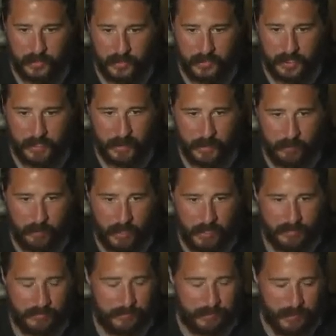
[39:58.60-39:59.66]
take my
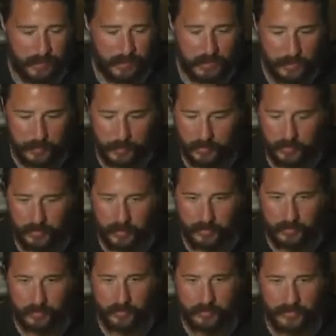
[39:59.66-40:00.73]
wife uh, humor
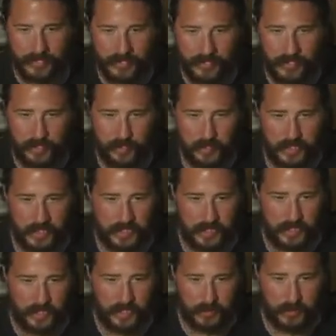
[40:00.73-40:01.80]
is dating a Latina
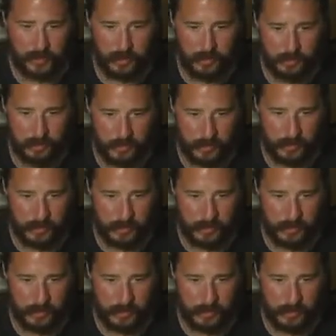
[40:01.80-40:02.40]
humor, which